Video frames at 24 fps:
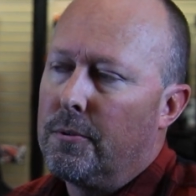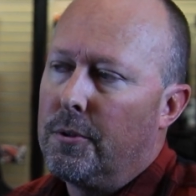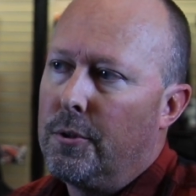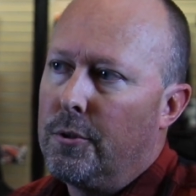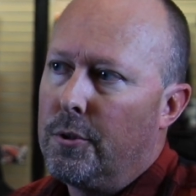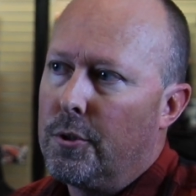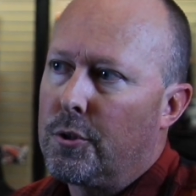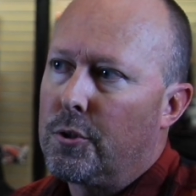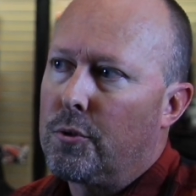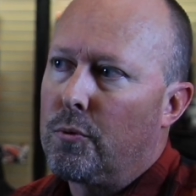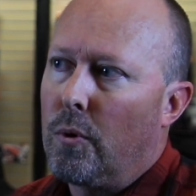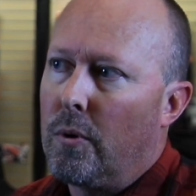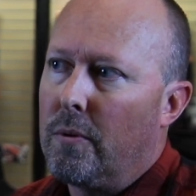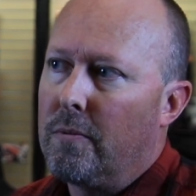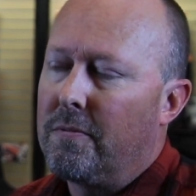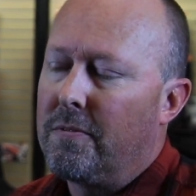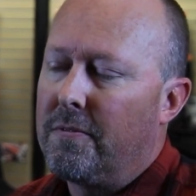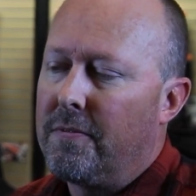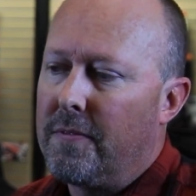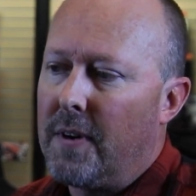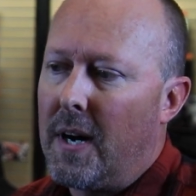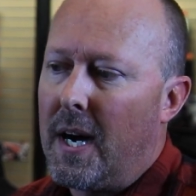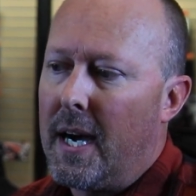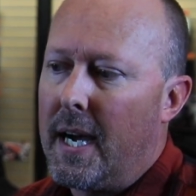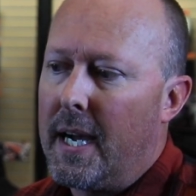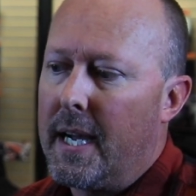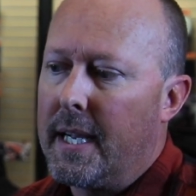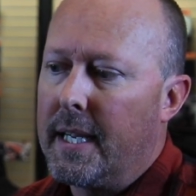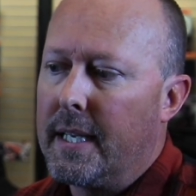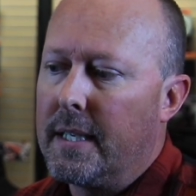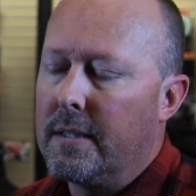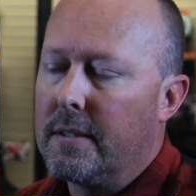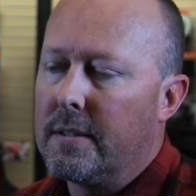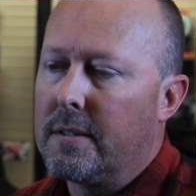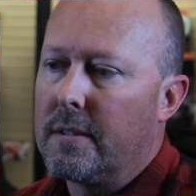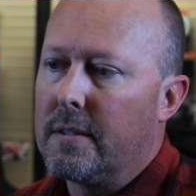You just don't
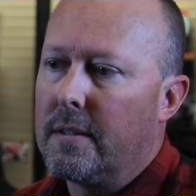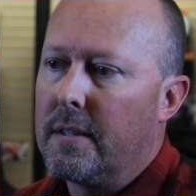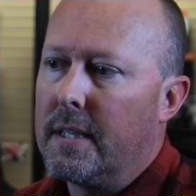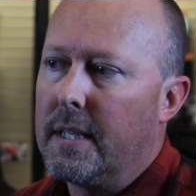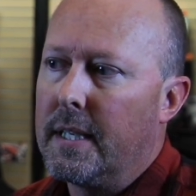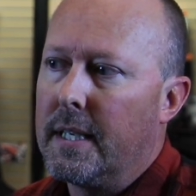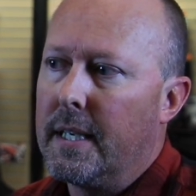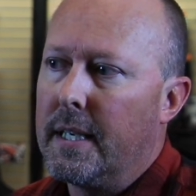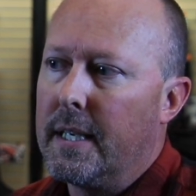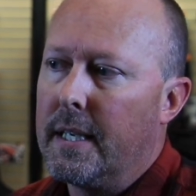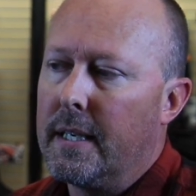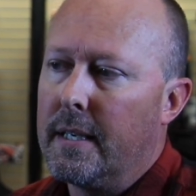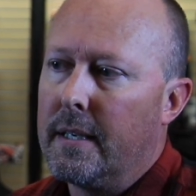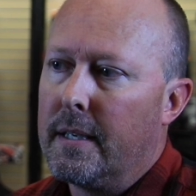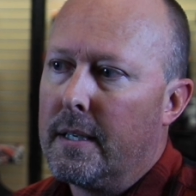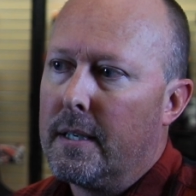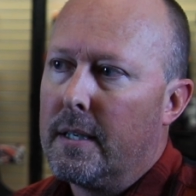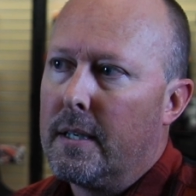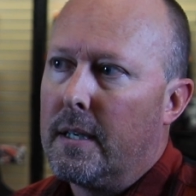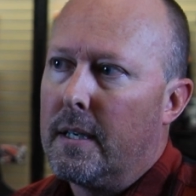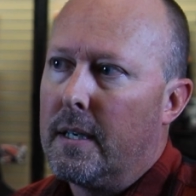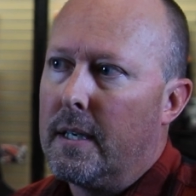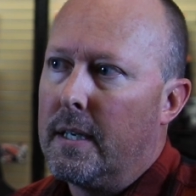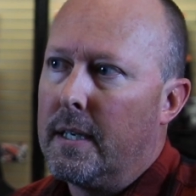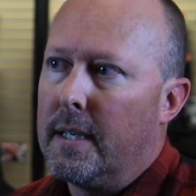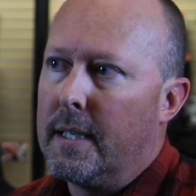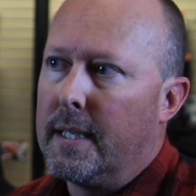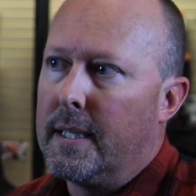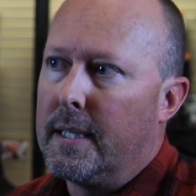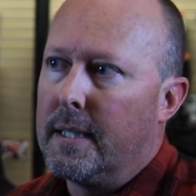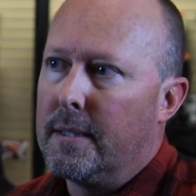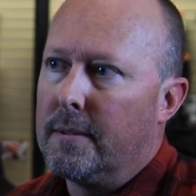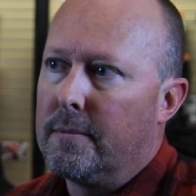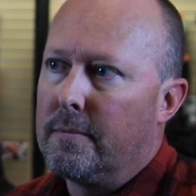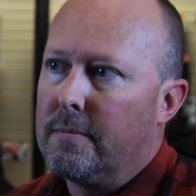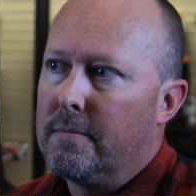find the
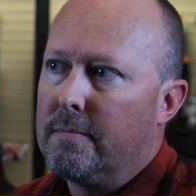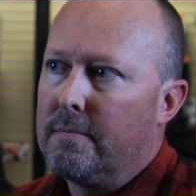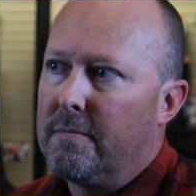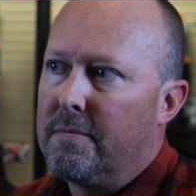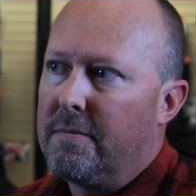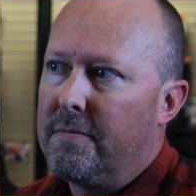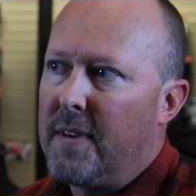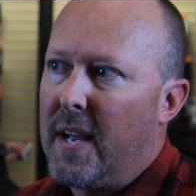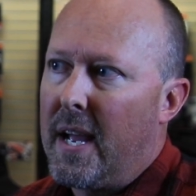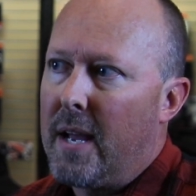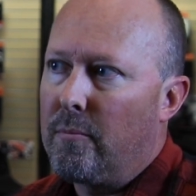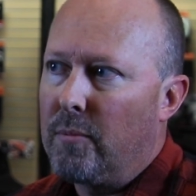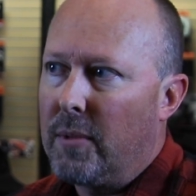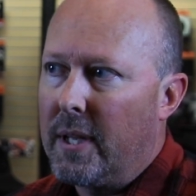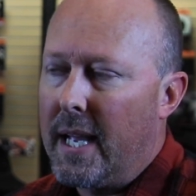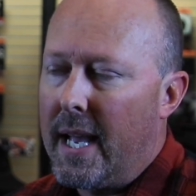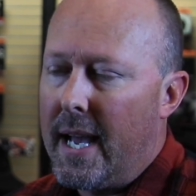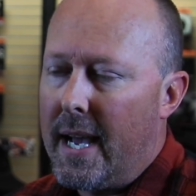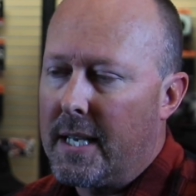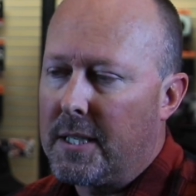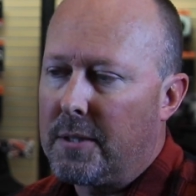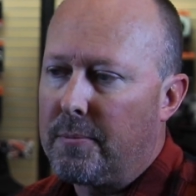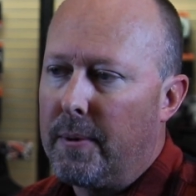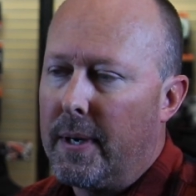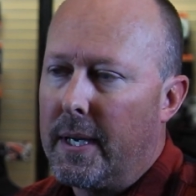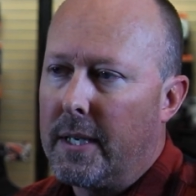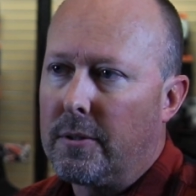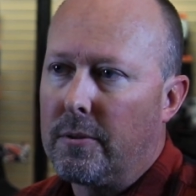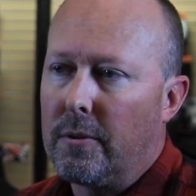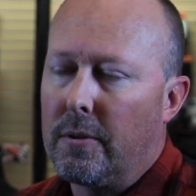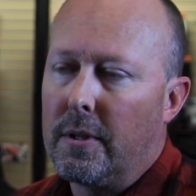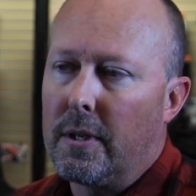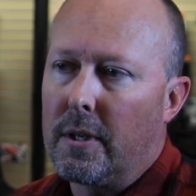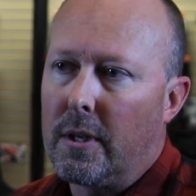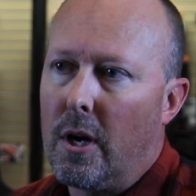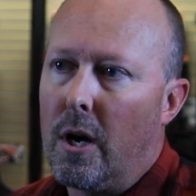family aspect
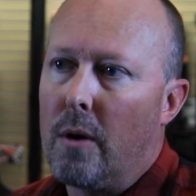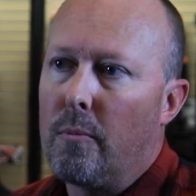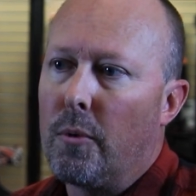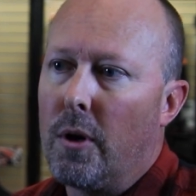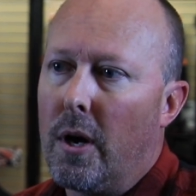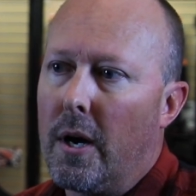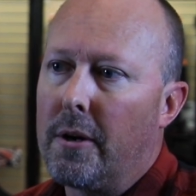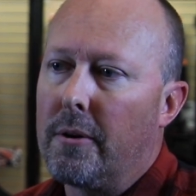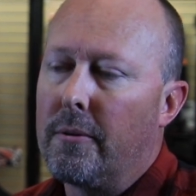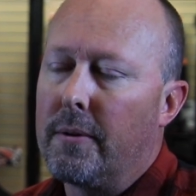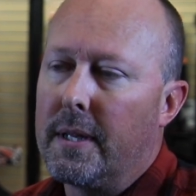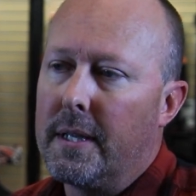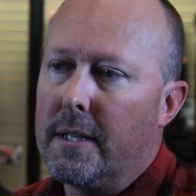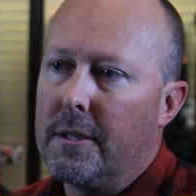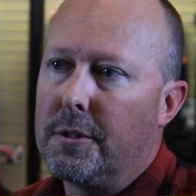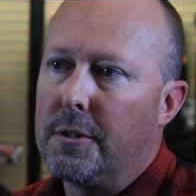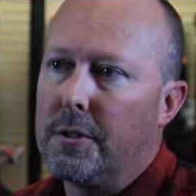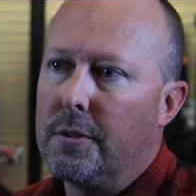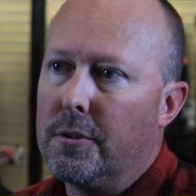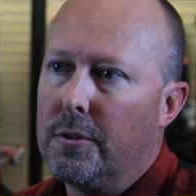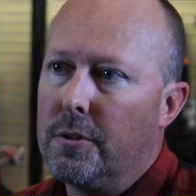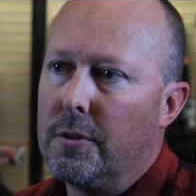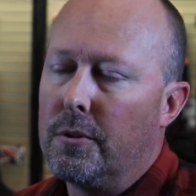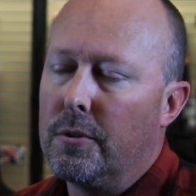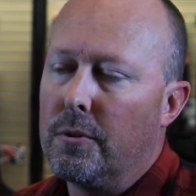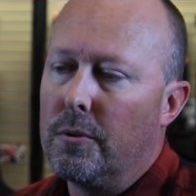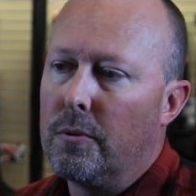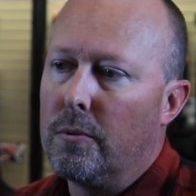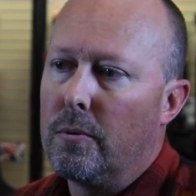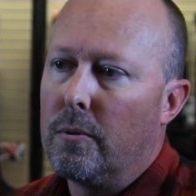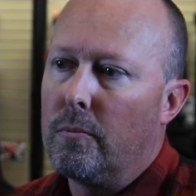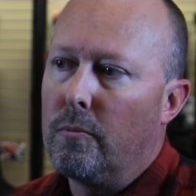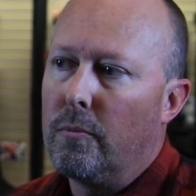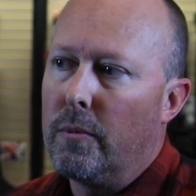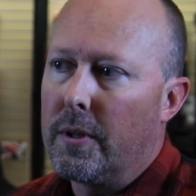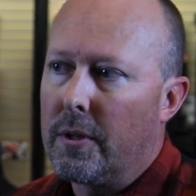or the camaraderie that you do
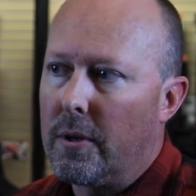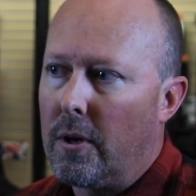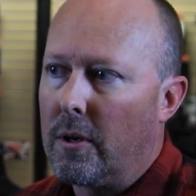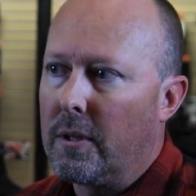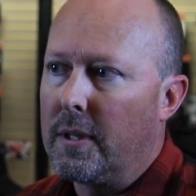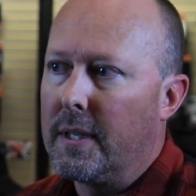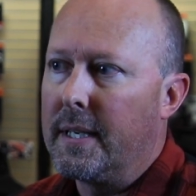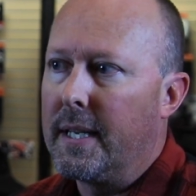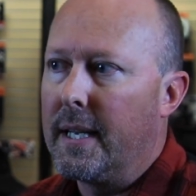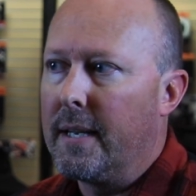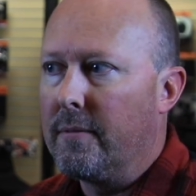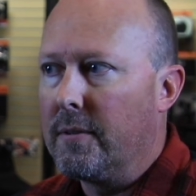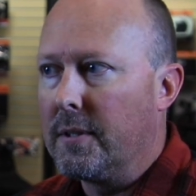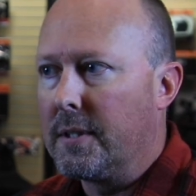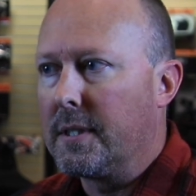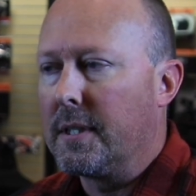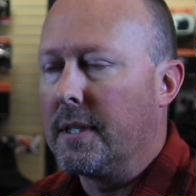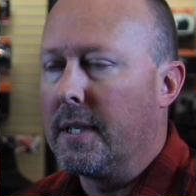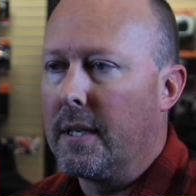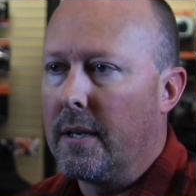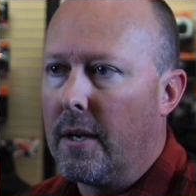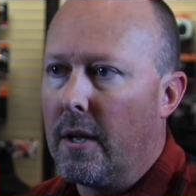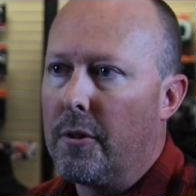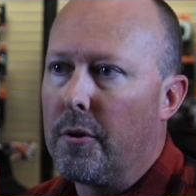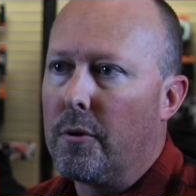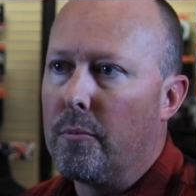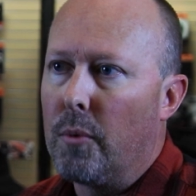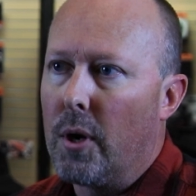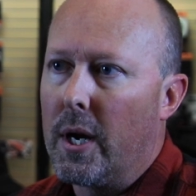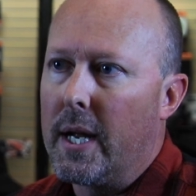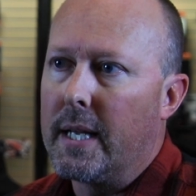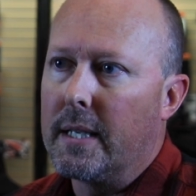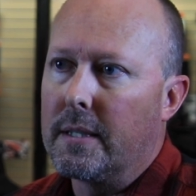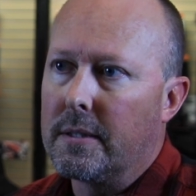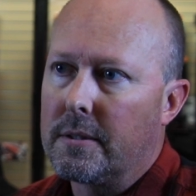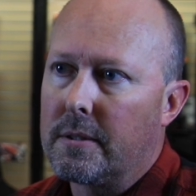with Harley-Davidson and other
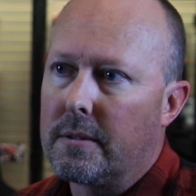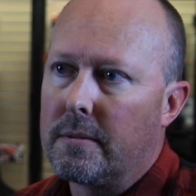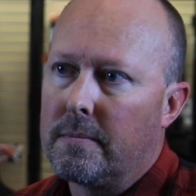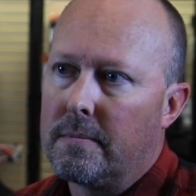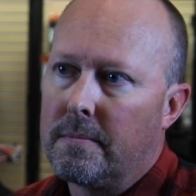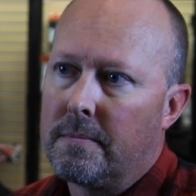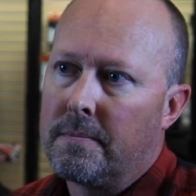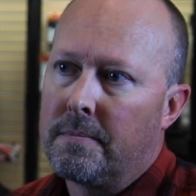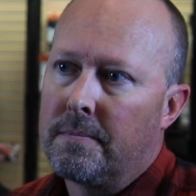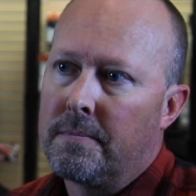brands.